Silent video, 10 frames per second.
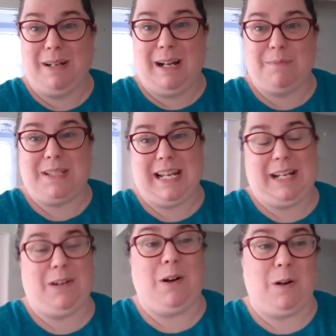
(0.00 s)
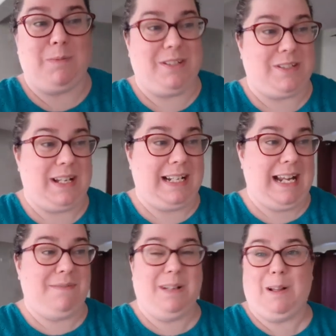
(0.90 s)
I'm staying home just so I can
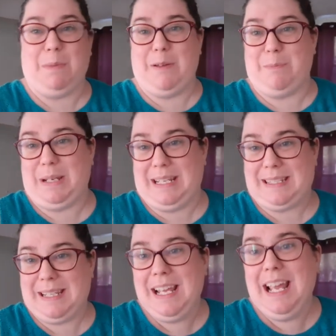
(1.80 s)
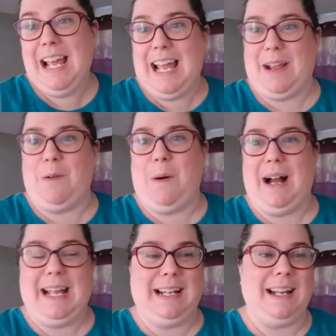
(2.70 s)
have a little bit peace and
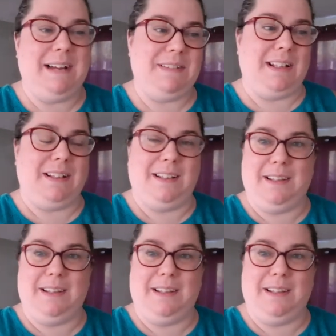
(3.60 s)
quiet, have a little,